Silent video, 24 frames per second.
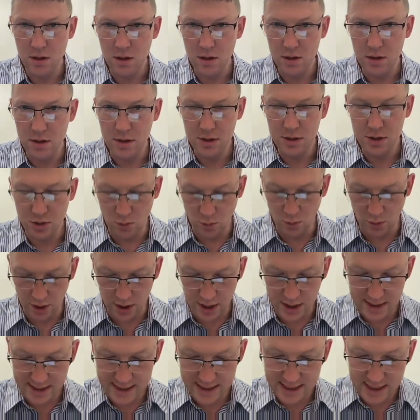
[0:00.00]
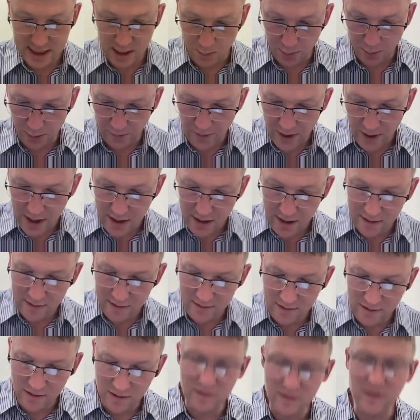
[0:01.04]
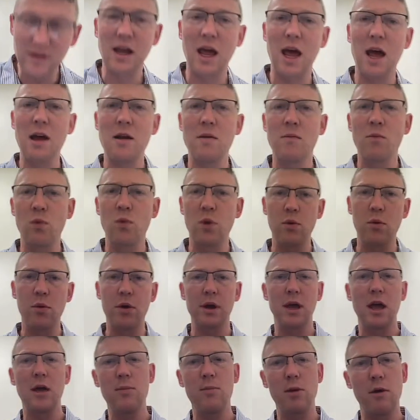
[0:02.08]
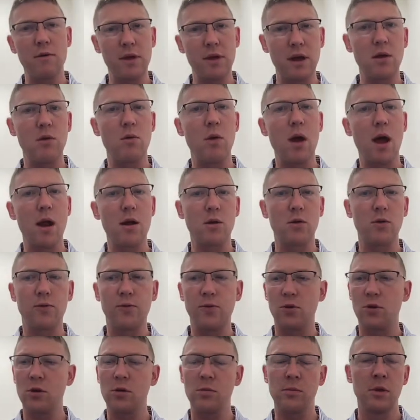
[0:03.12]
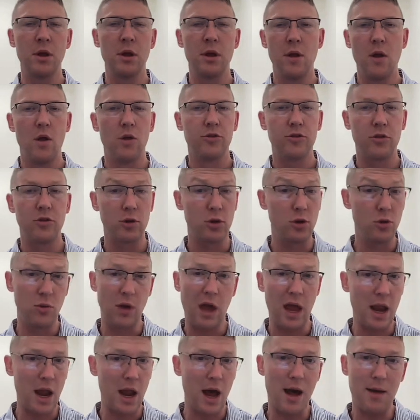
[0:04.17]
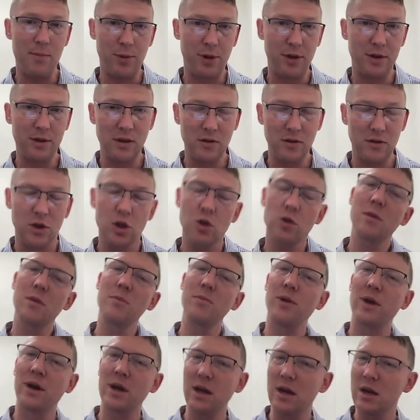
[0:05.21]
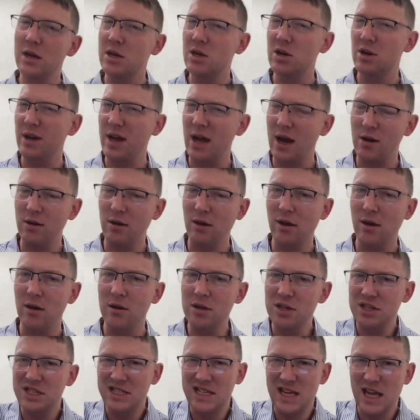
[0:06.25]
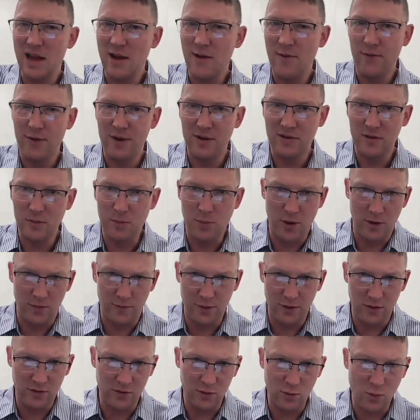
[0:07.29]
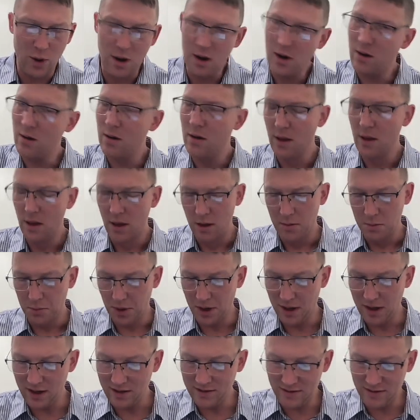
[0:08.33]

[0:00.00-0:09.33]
so we're going to simplify this. This is, again, we want to keep everything in radical form. So you cannot plug it. You can plug it into your calculator to see if it's a perfect square, but it's